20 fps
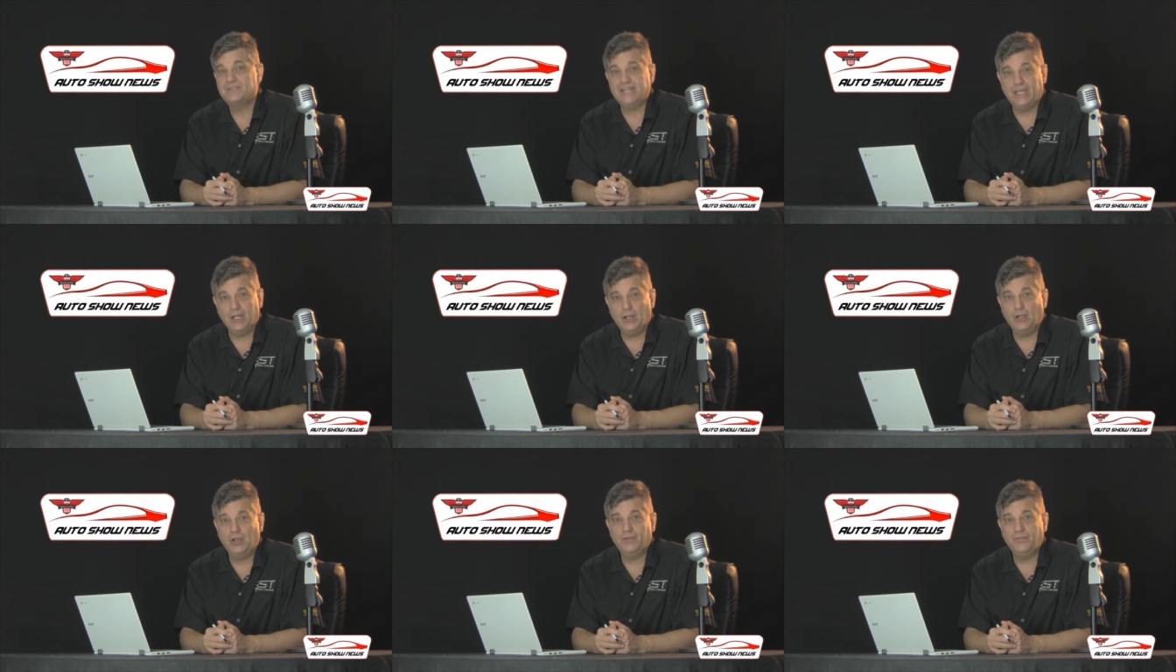
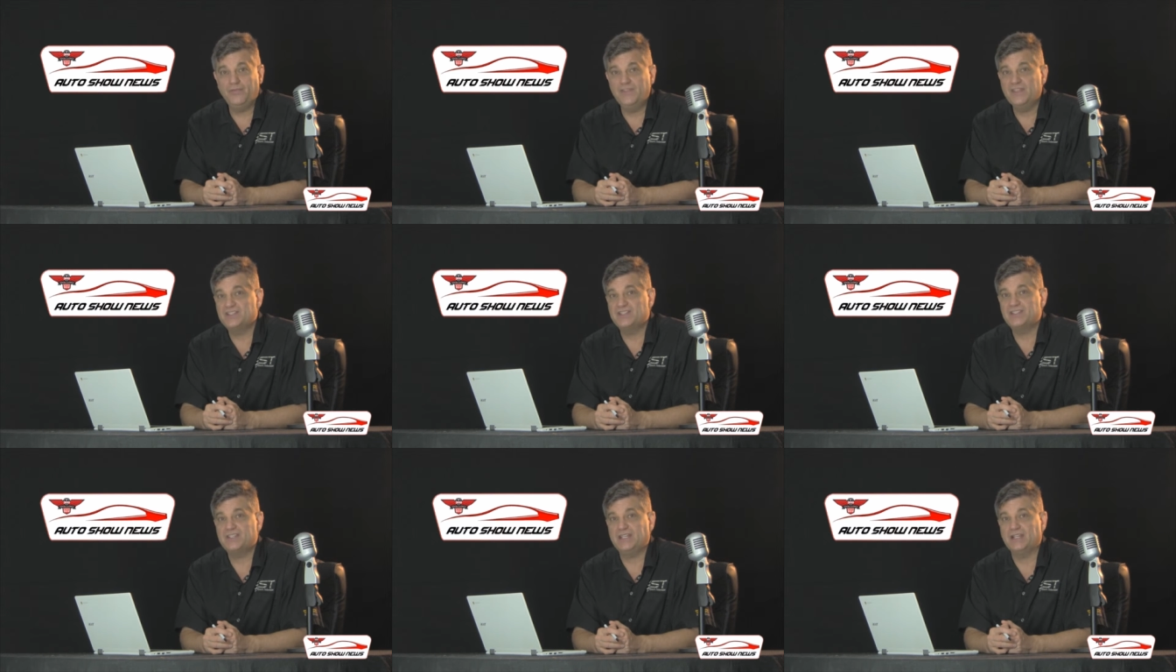tell
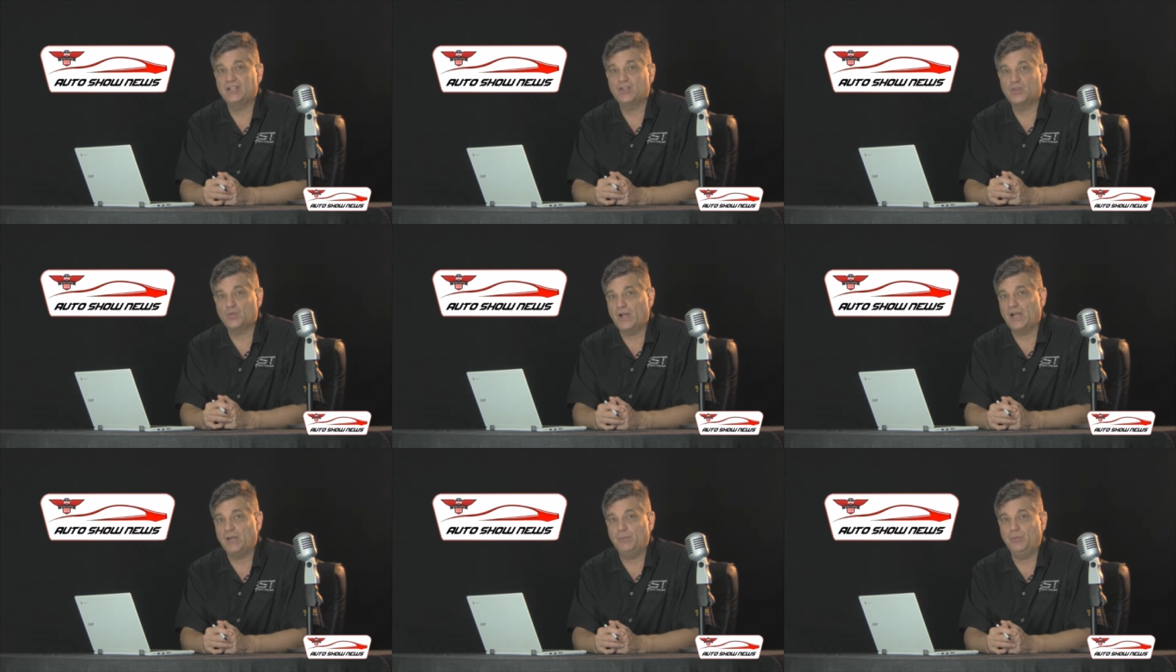this
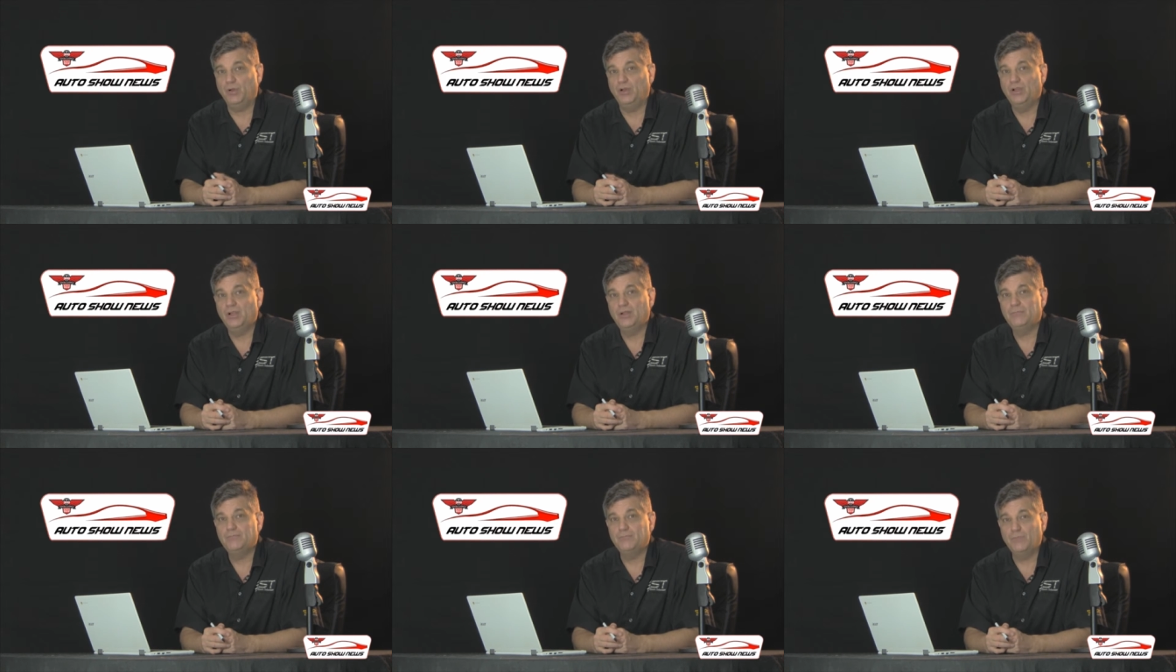
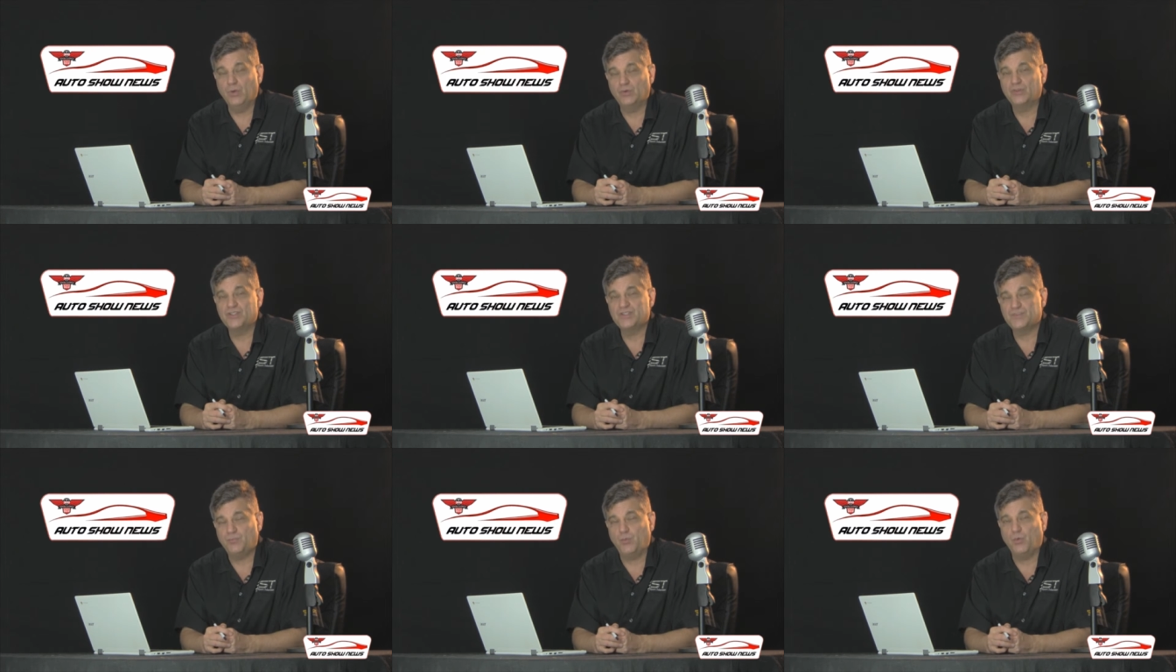incredible
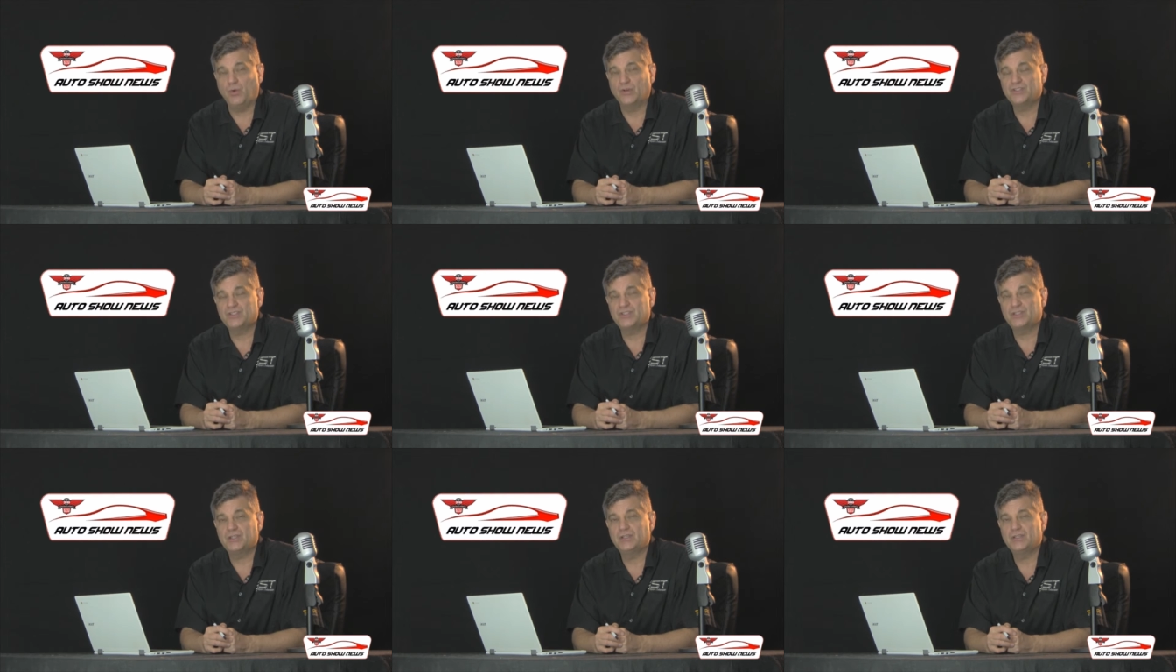
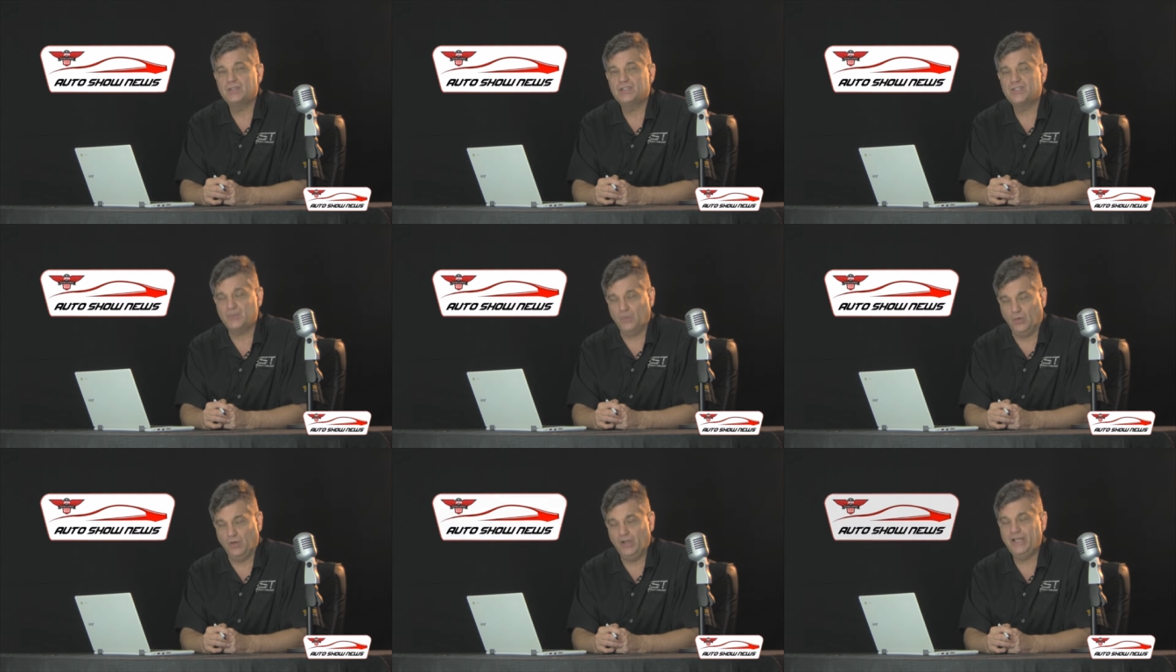motorsports
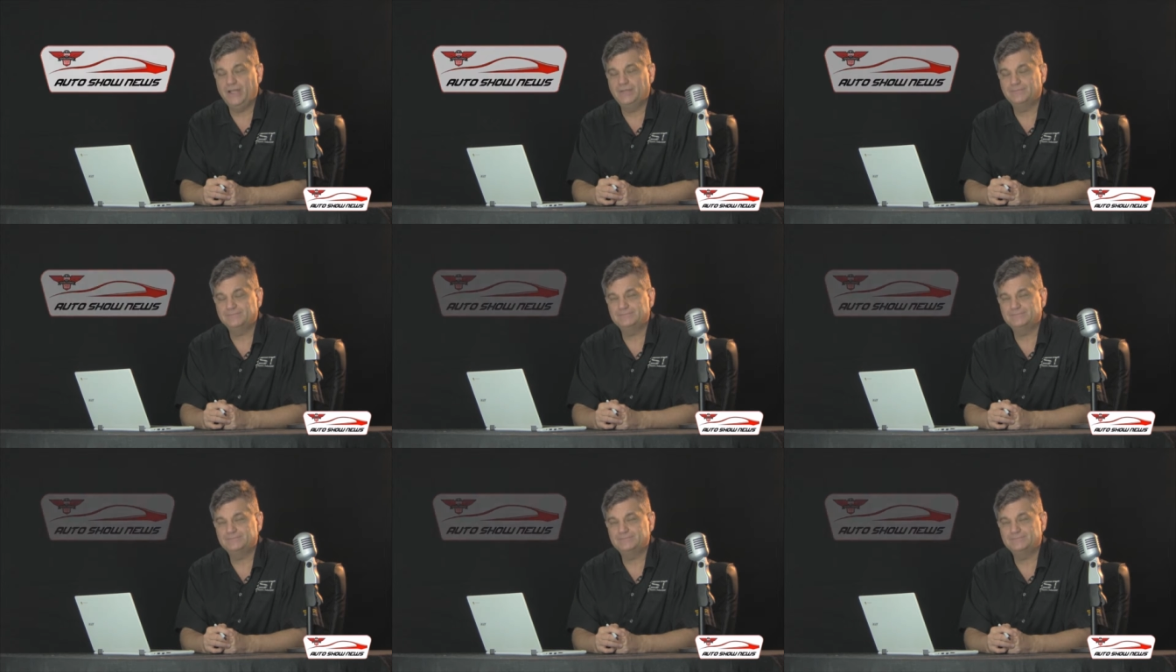story.